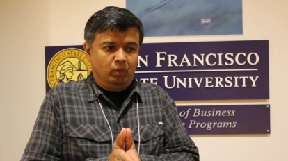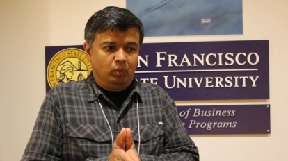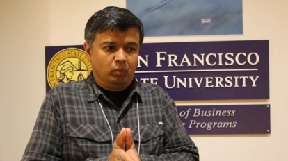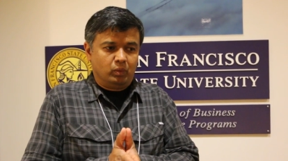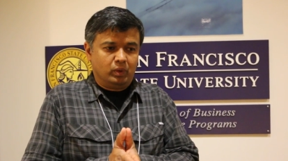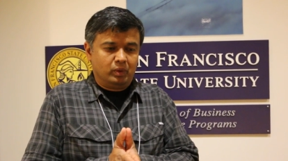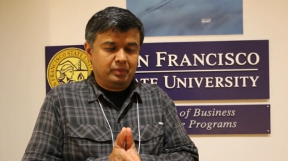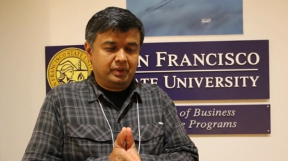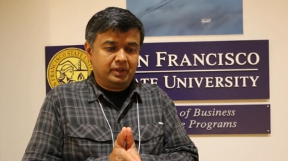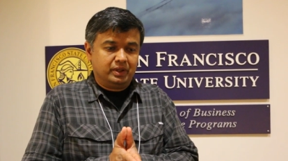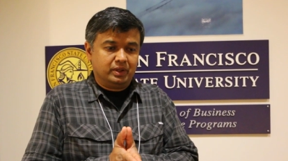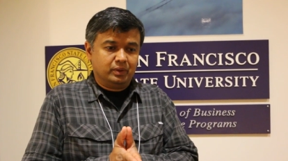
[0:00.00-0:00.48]

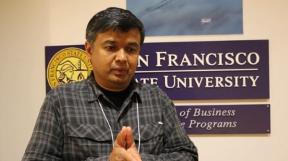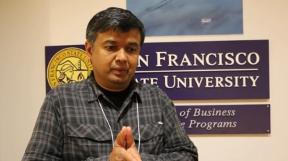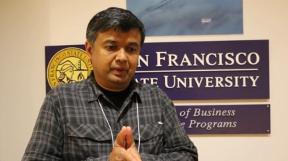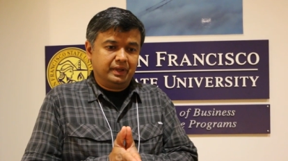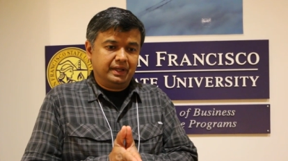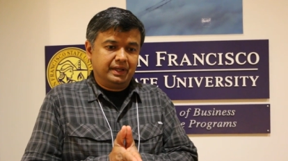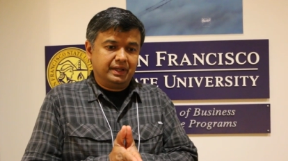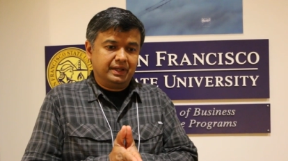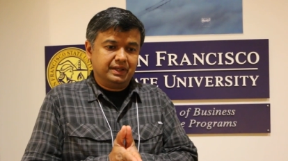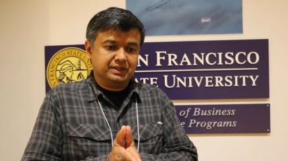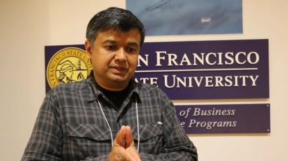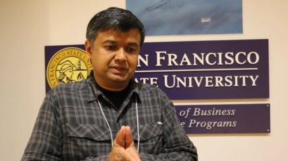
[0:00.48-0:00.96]
what we do
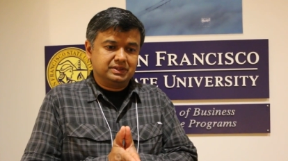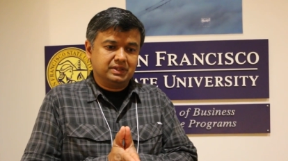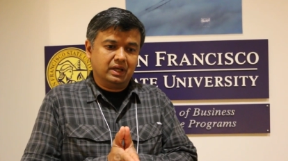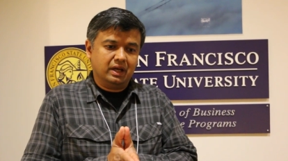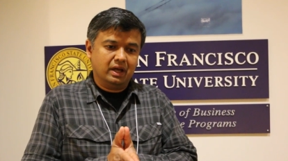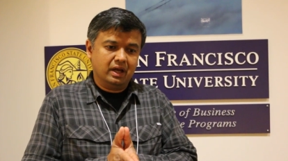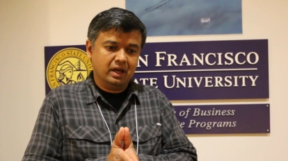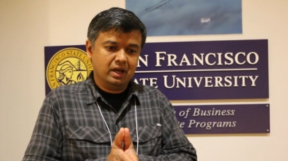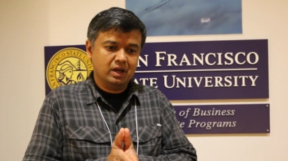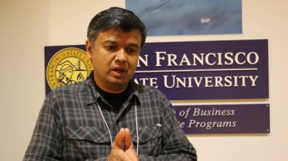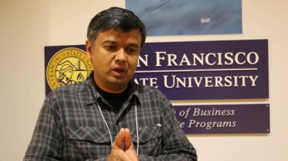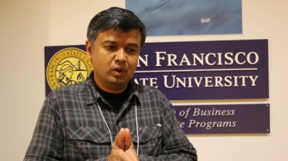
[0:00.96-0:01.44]
is
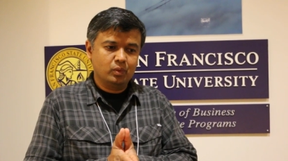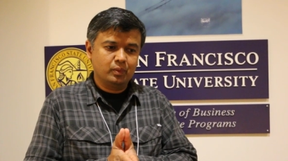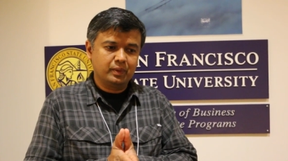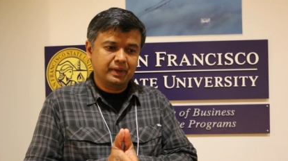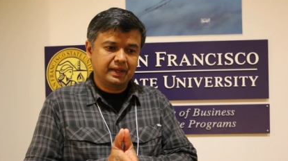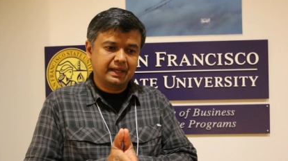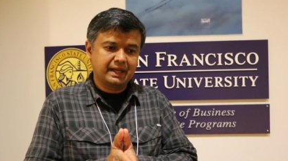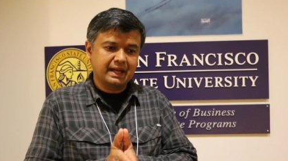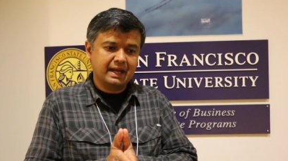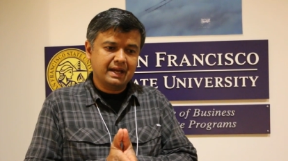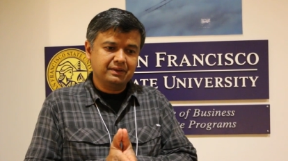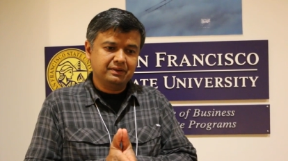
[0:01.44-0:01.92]
we
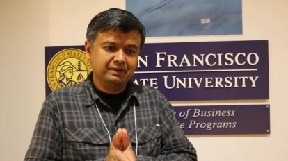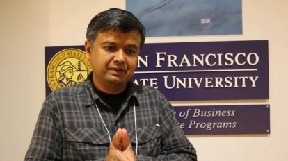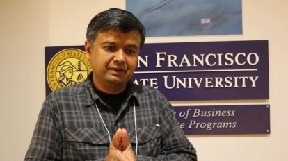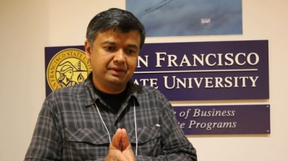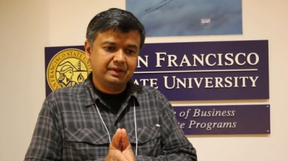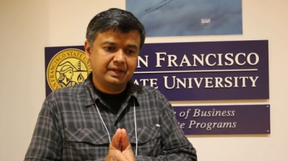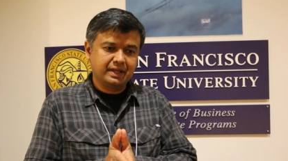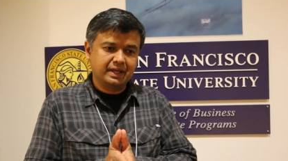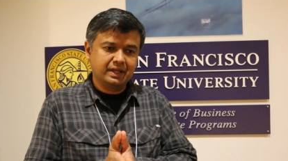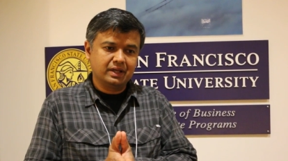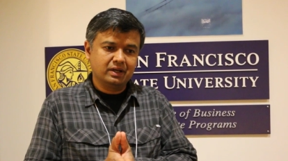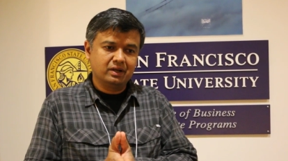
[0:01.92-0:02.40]
gather
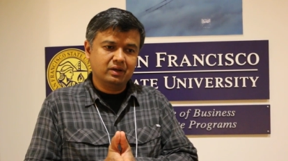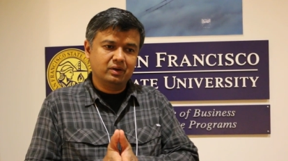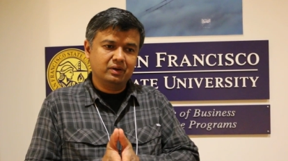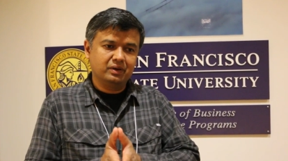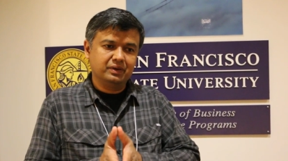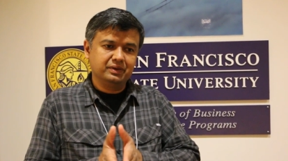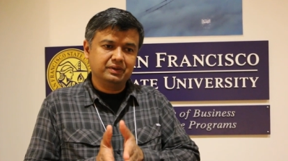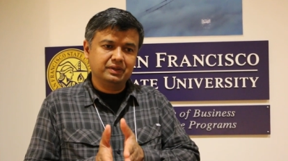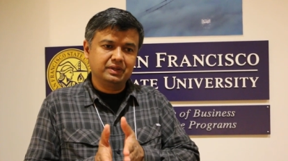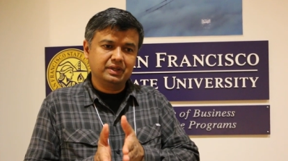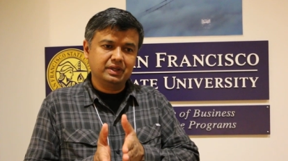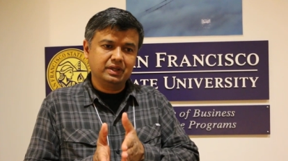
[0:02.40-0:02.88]
data
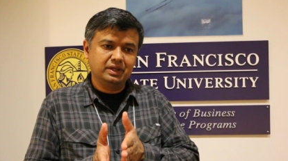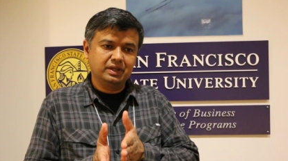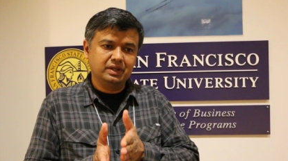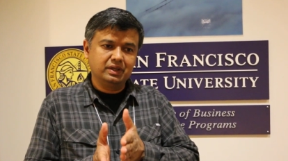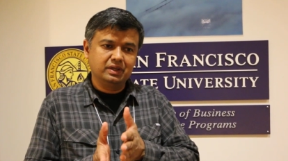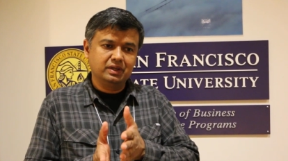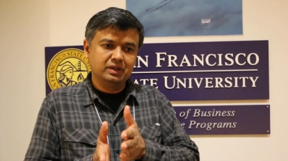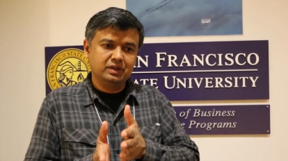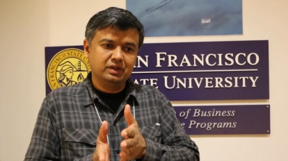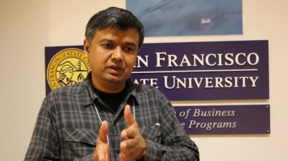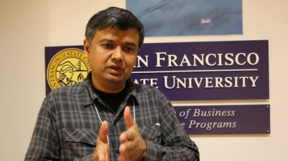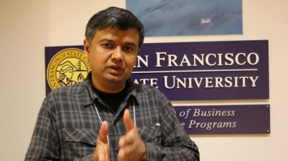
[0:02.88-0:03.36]
on the
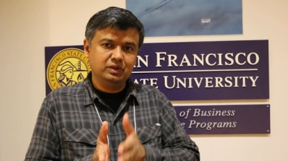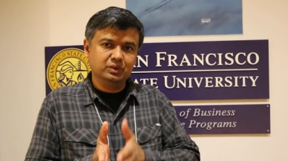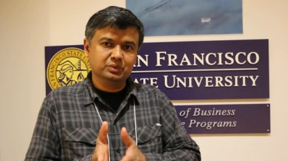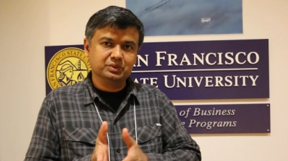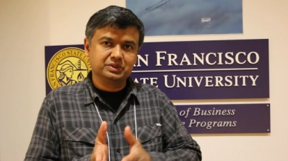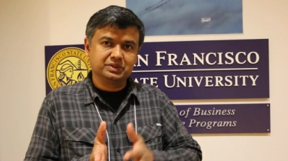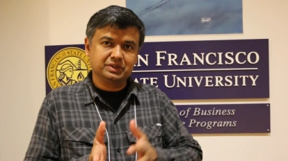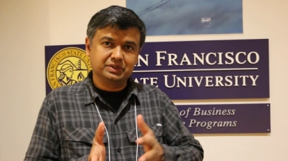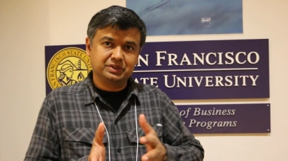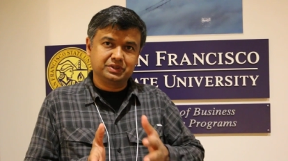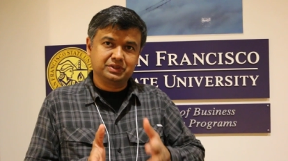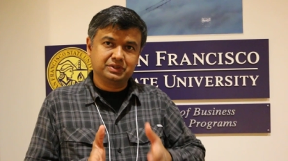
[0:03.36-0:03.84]

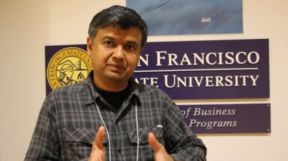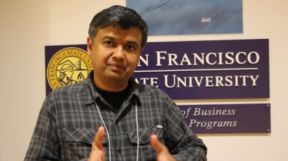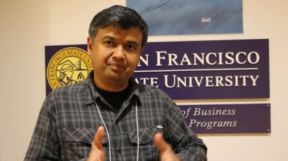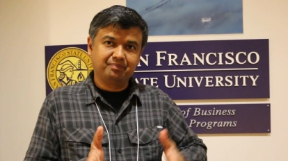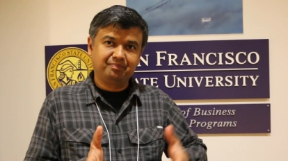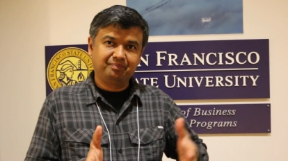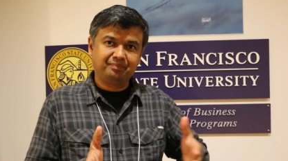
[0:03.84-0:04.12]
usage